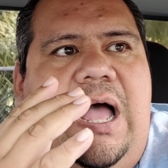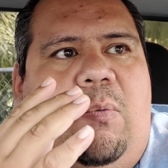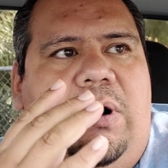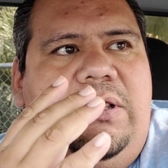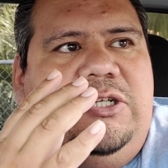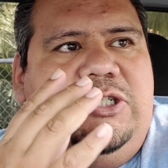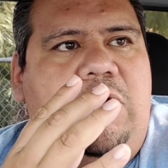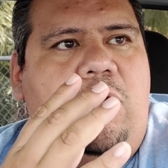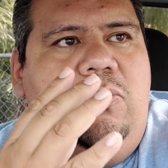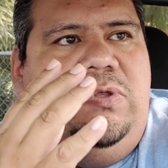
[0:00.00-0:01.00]
I wanted to
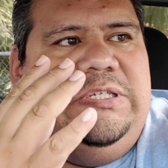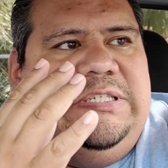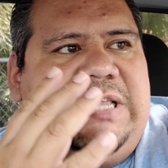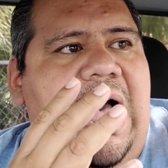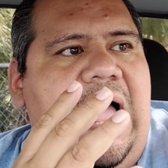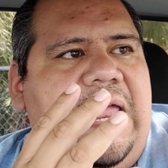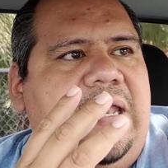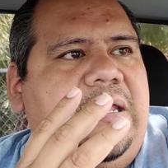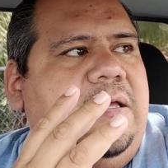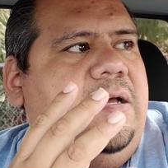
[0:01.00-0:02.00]
show you the
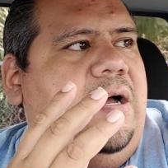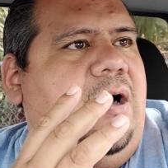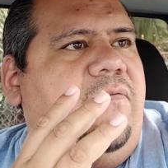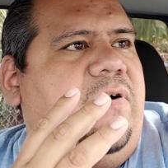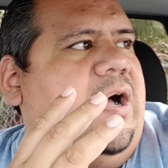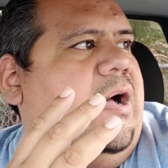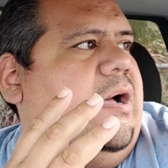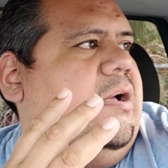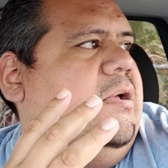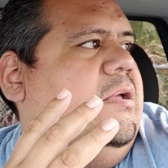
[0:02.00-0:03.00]
sign of
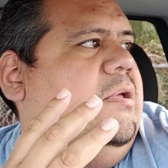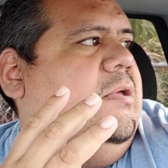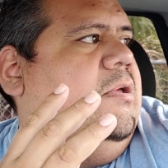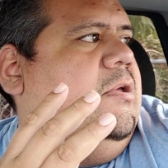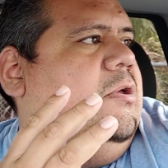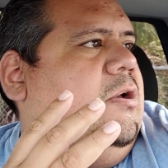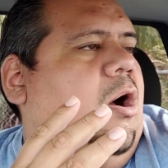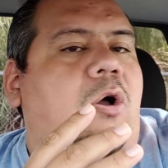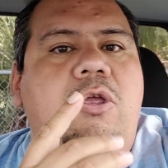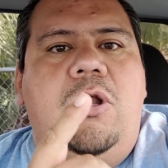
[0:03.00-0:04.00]

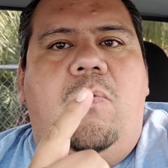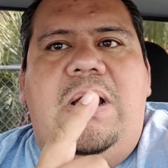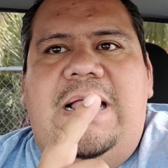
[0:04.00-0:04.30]
oh, you know what?